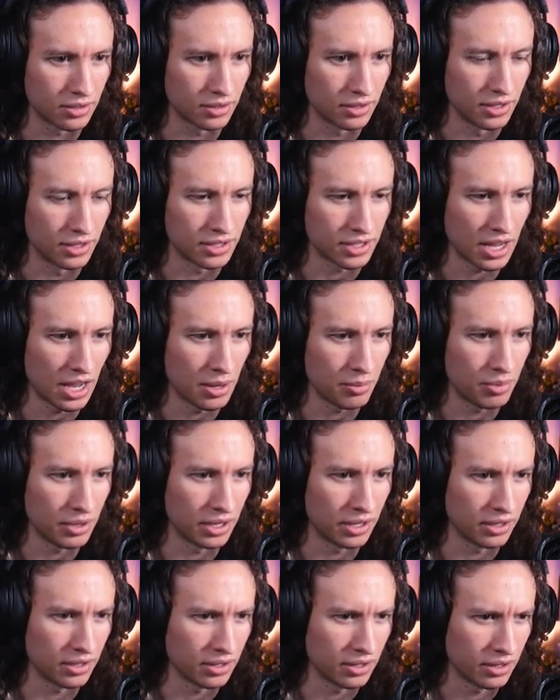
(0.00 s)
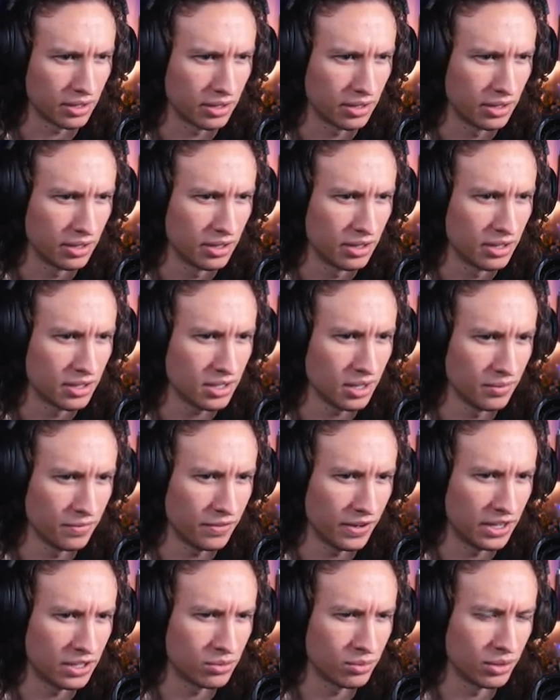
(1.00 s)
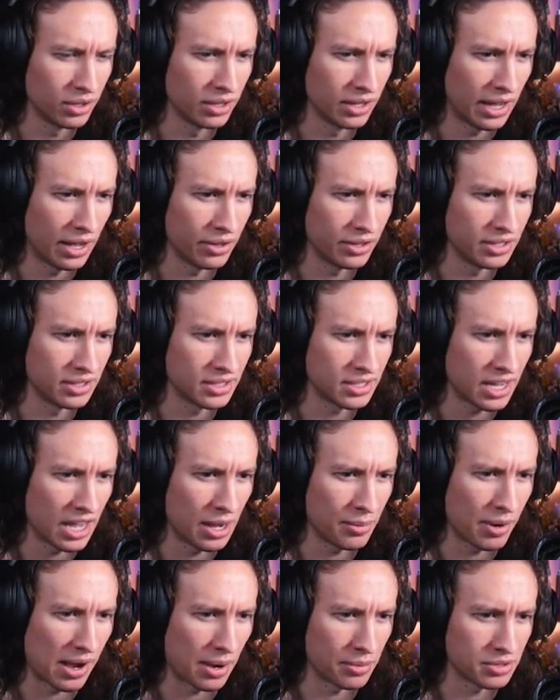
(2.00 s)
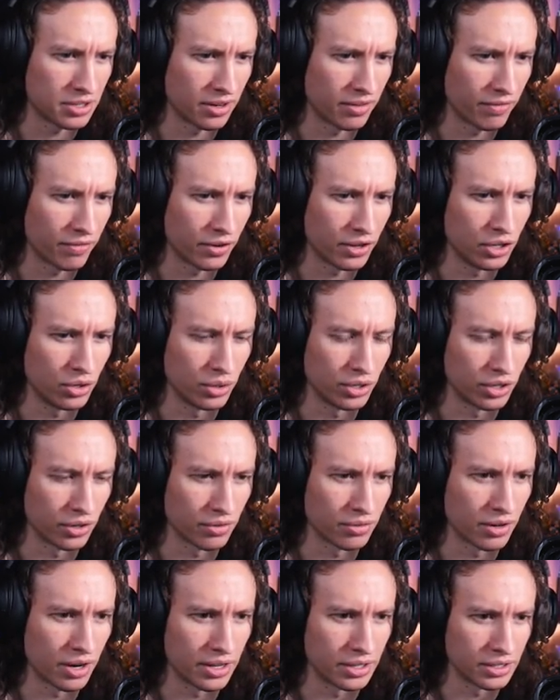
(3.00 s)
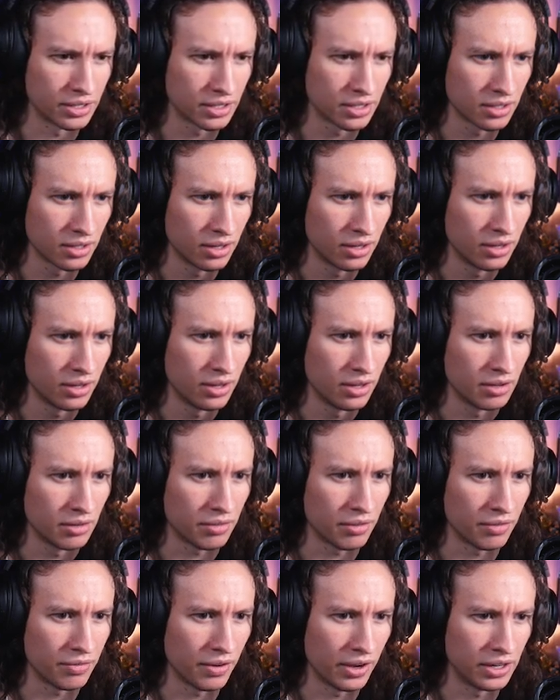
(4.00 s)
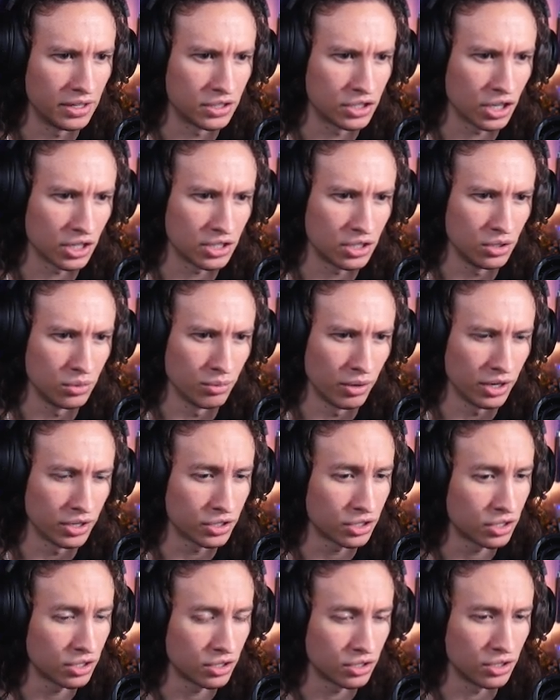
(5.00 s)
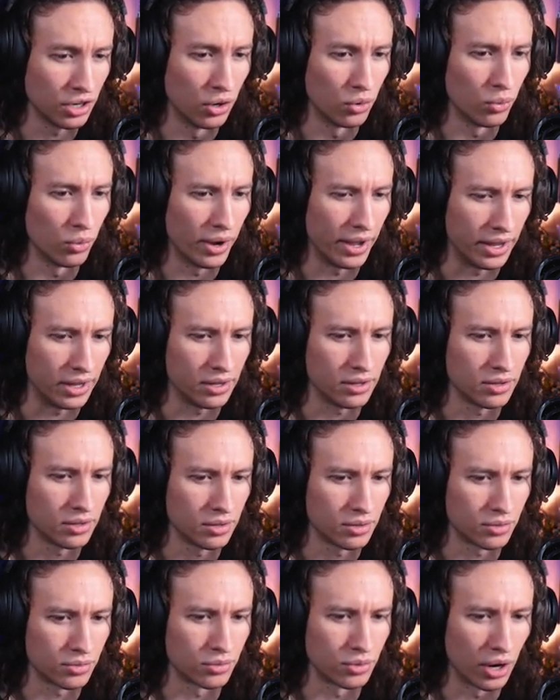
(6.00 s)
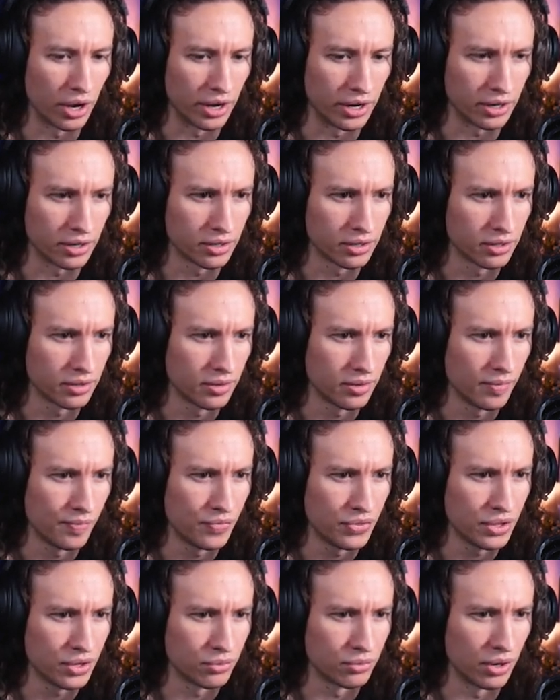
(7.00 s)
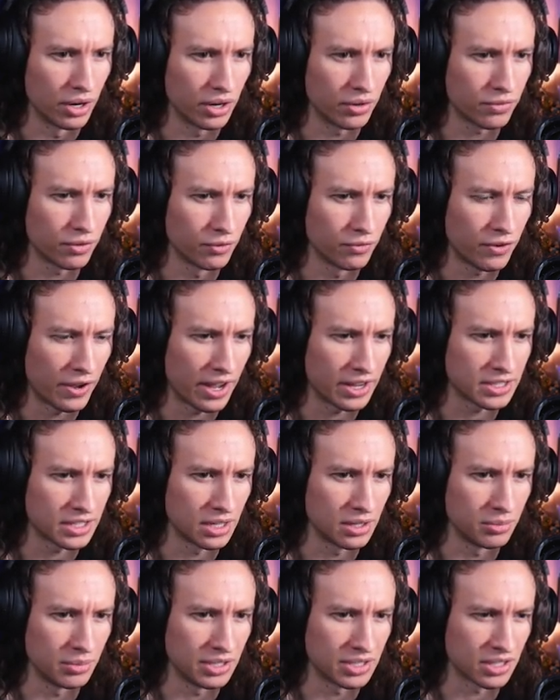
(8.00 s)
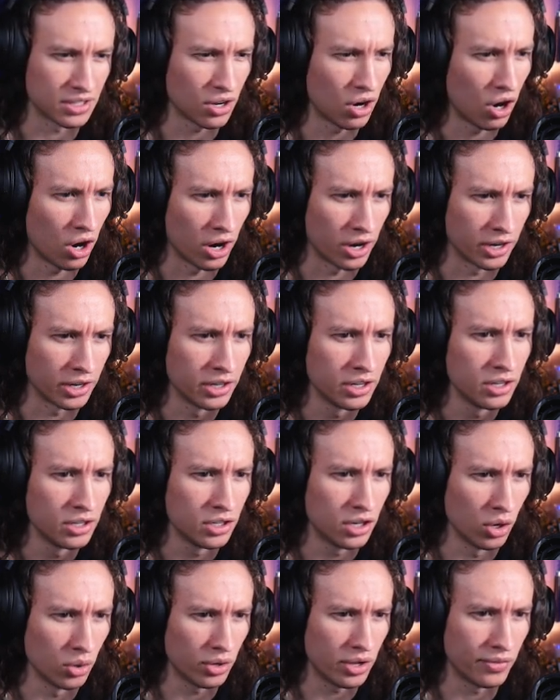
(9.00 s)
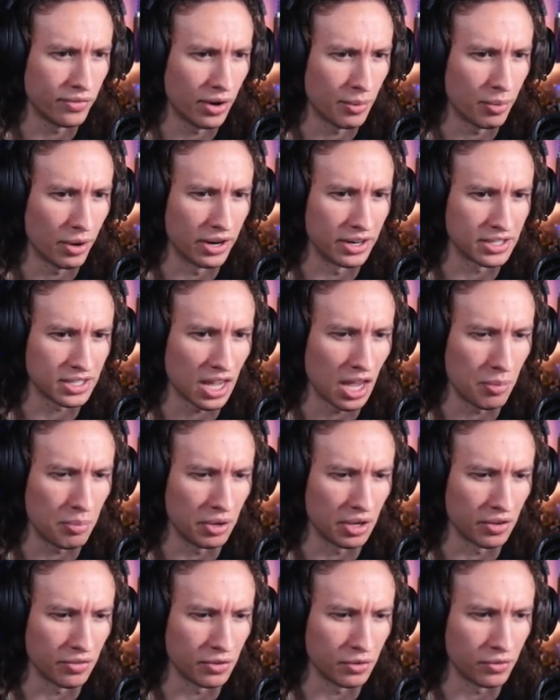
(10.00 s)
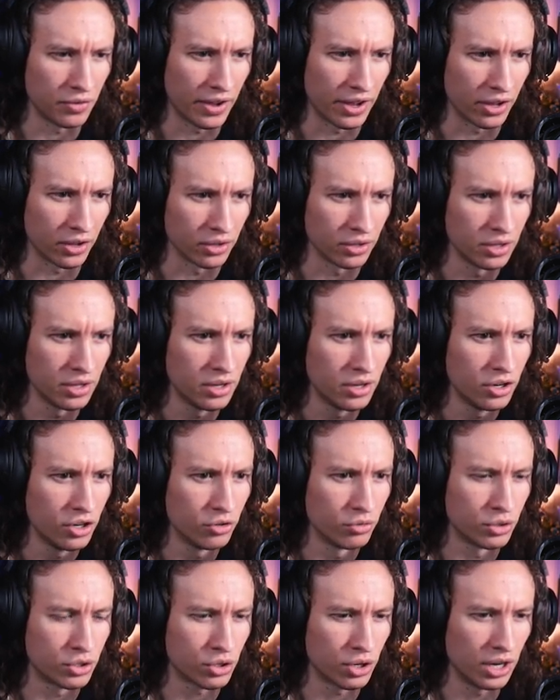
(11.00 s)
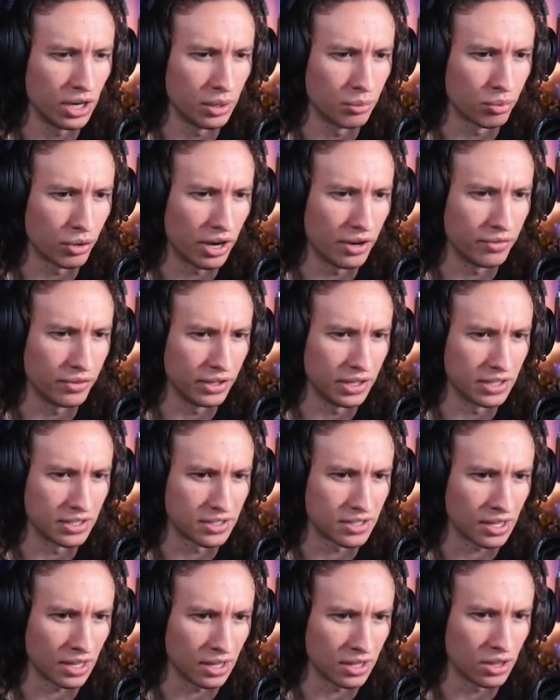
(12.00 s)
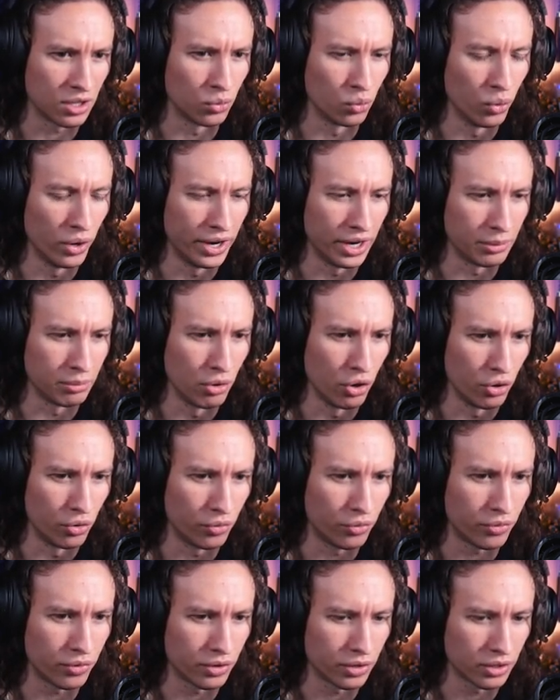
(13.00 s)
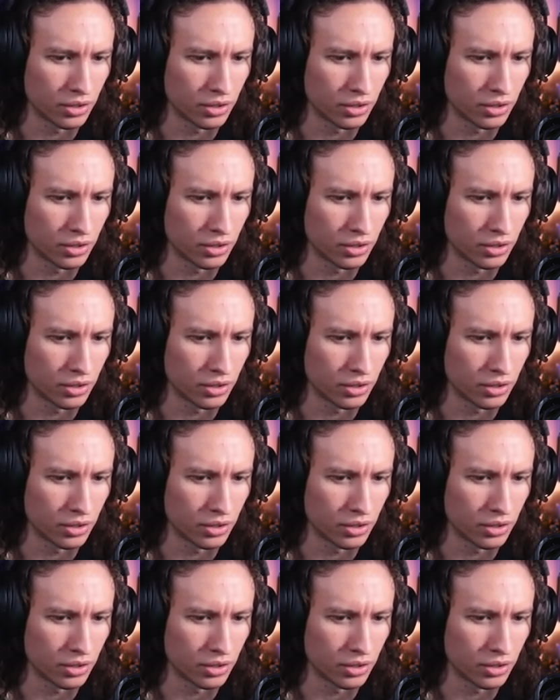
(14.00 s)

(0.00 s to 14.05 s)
Escaping. Some fights will allow the escape option for you and your friends. If a fight is just too much, don't wait. Run. Running from fast enemies is hard. Don't give up on escaping if you fail. Retreating bravely is the winning move.